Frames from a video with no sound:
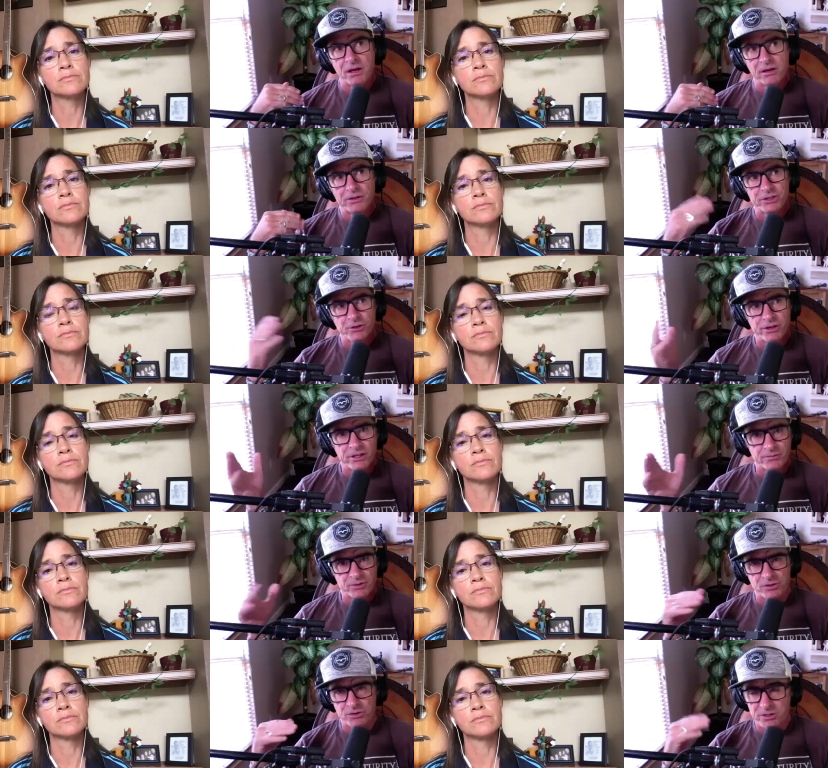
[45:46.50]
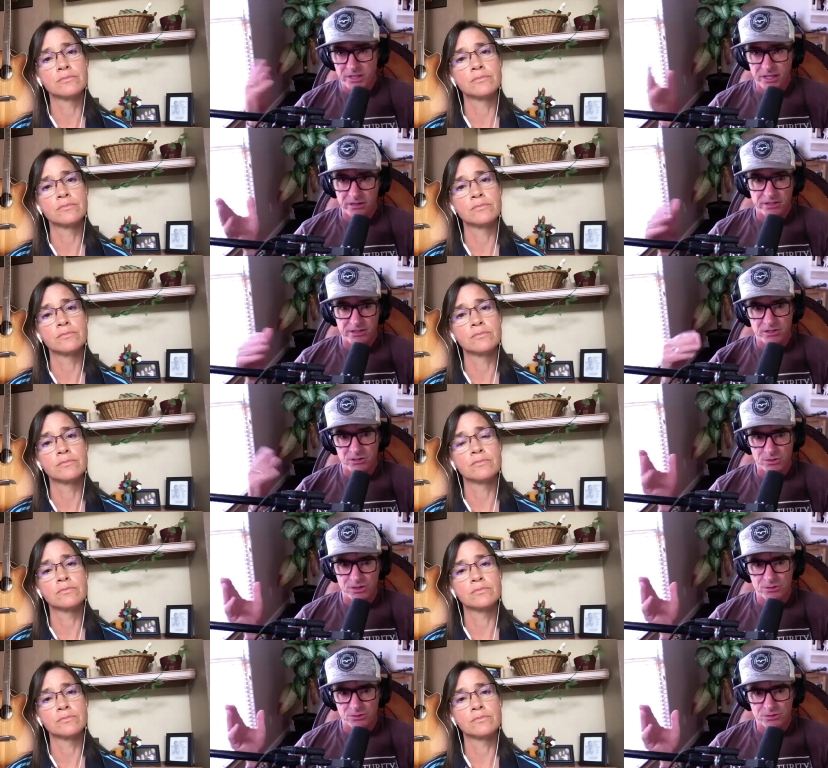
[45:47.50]
Speaker 1: showing them certain techniques to do
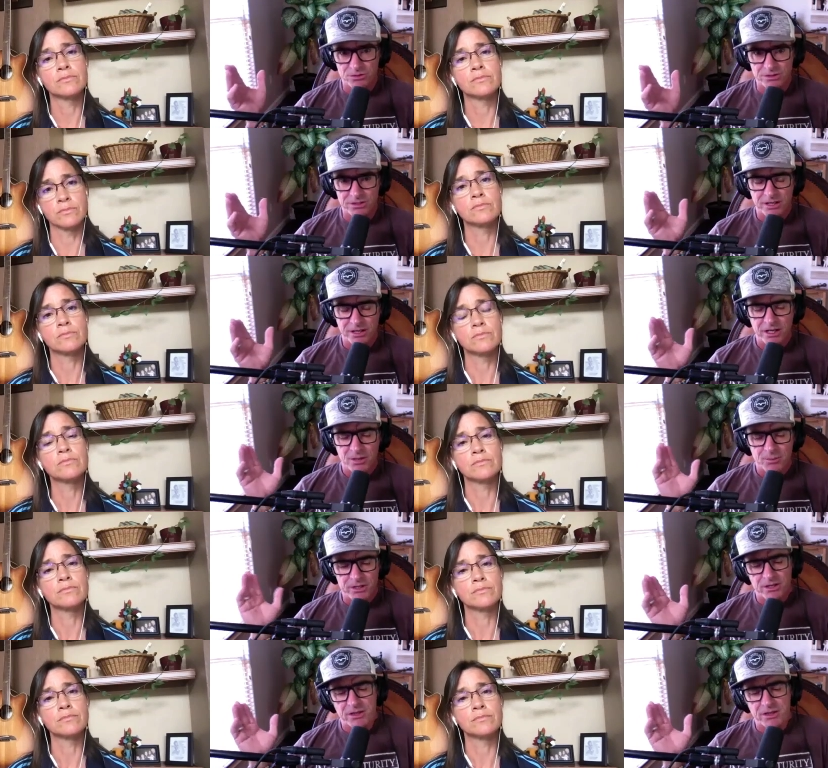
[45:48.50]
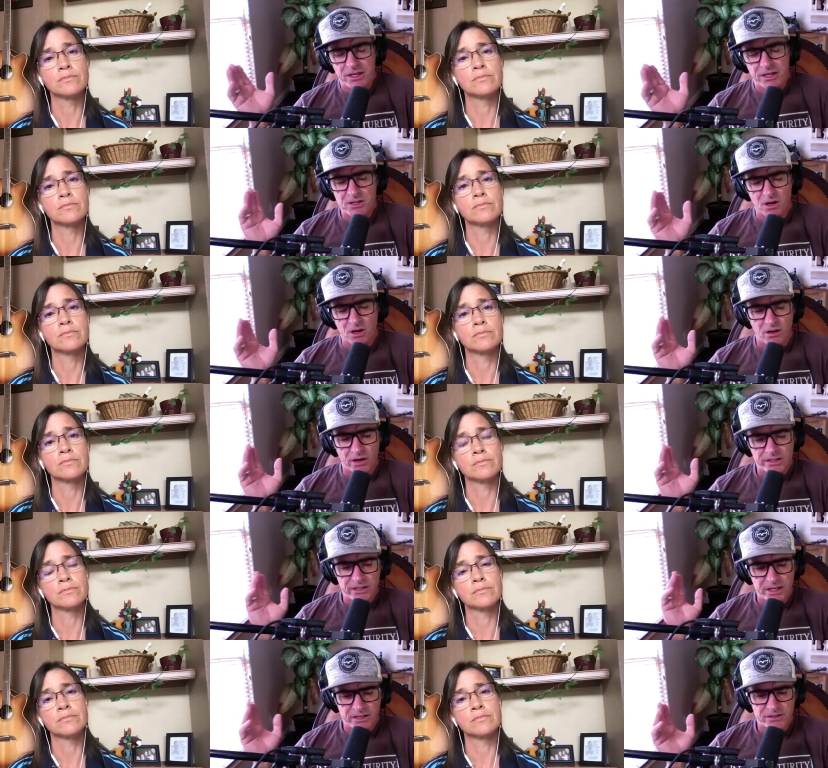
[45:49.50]
with their horses. But the things I
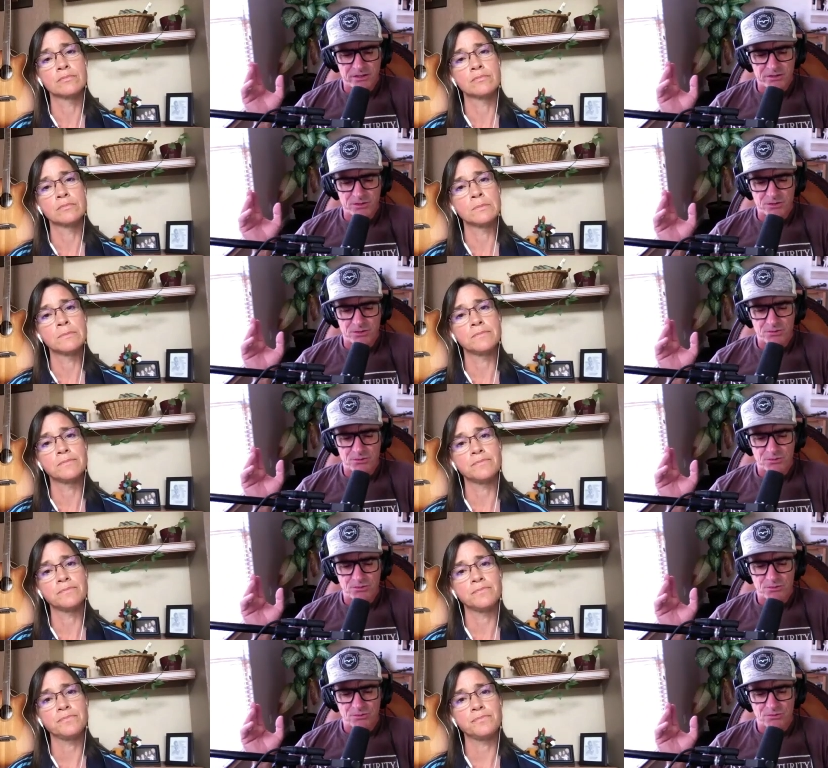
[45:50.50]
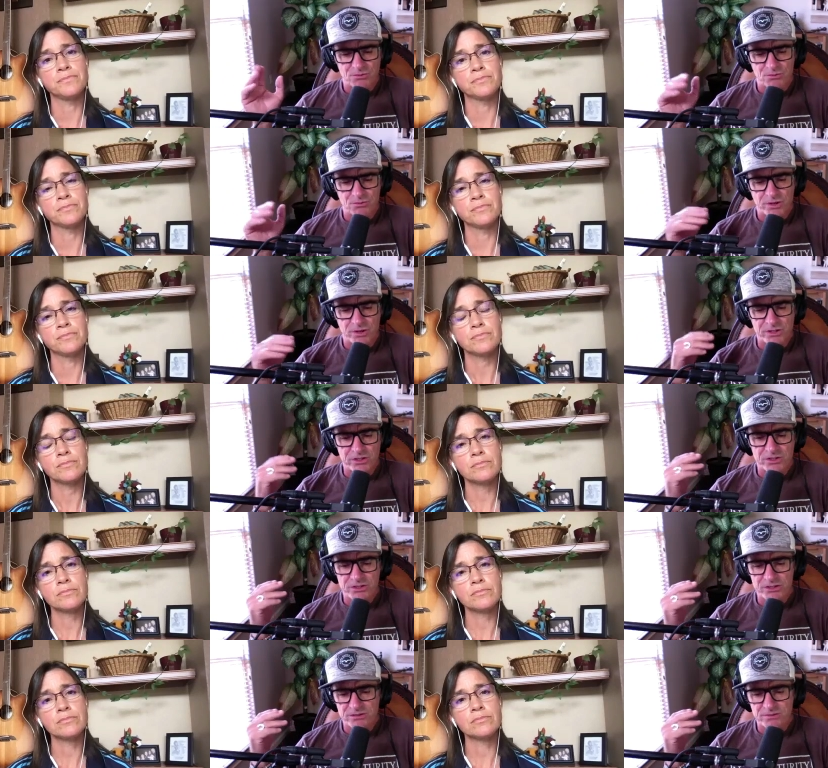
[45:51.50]
tend to do, which is